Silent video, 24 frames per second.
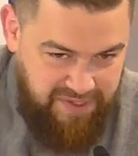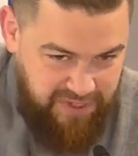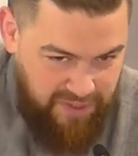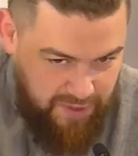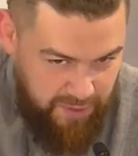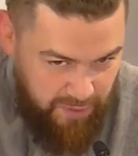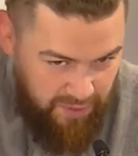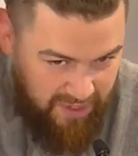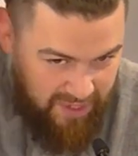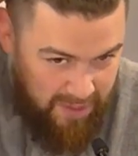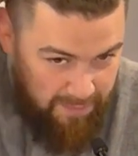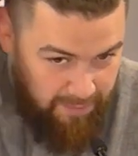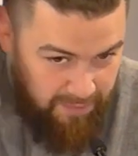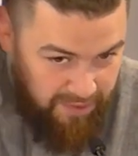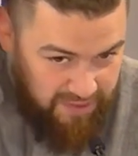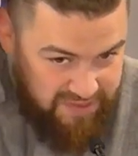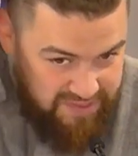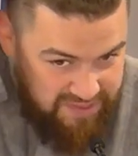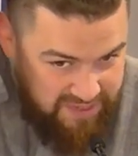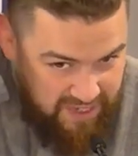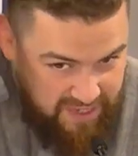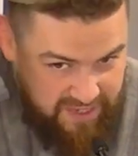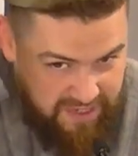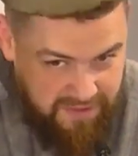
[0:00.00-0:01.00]
to do like a book
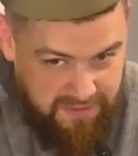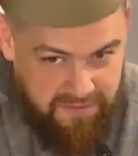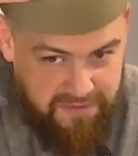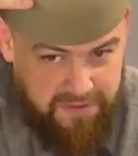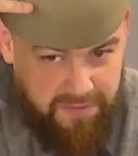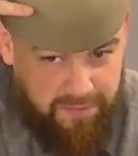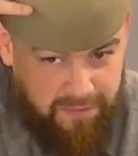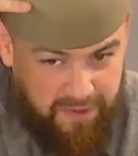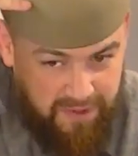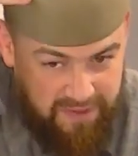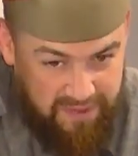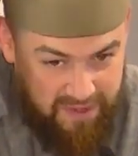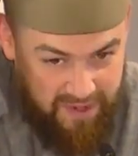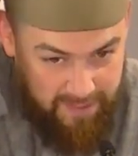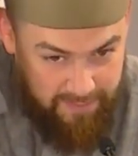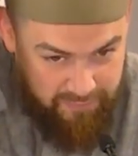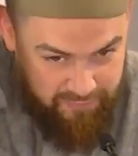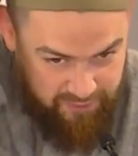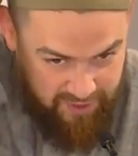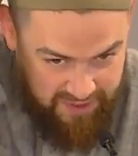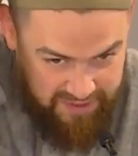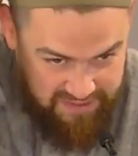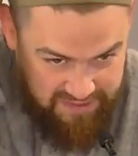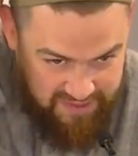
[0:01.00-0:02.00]
study. There's a book that I'm
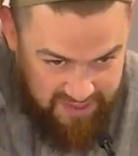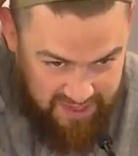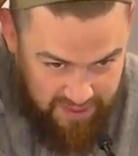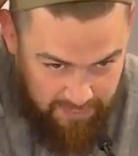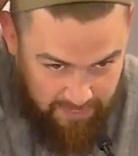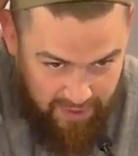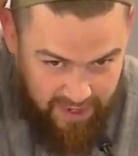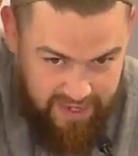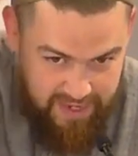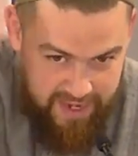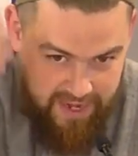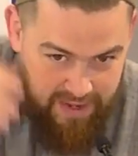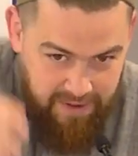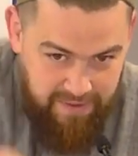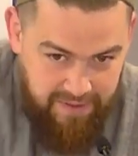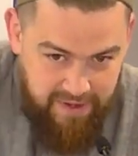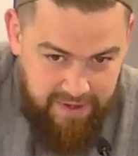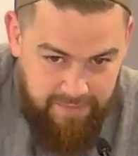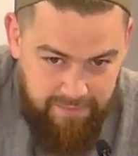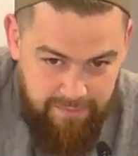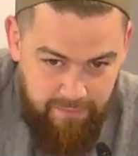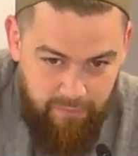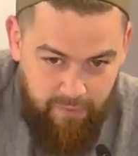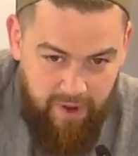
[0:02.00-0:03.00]
translating right now that
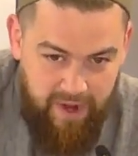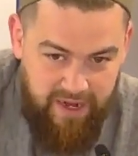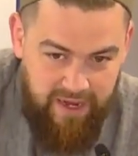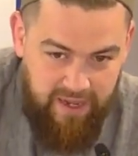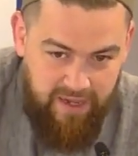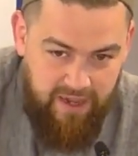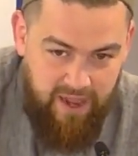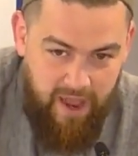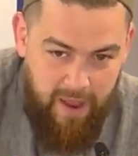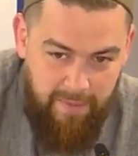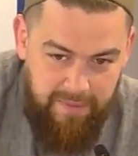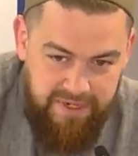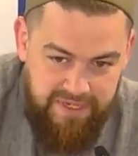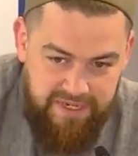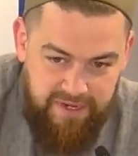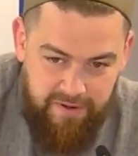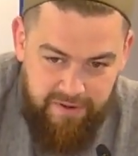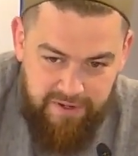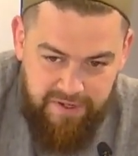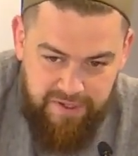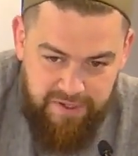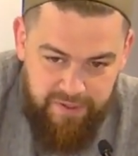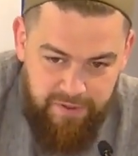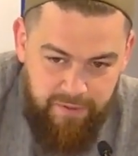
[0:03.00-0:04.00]
I'm writing a
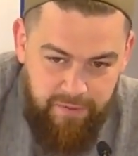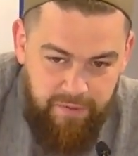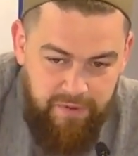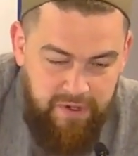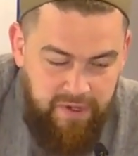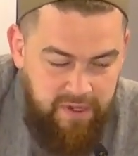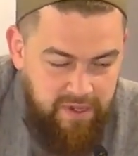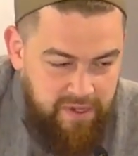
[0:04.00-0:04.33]
commentary to.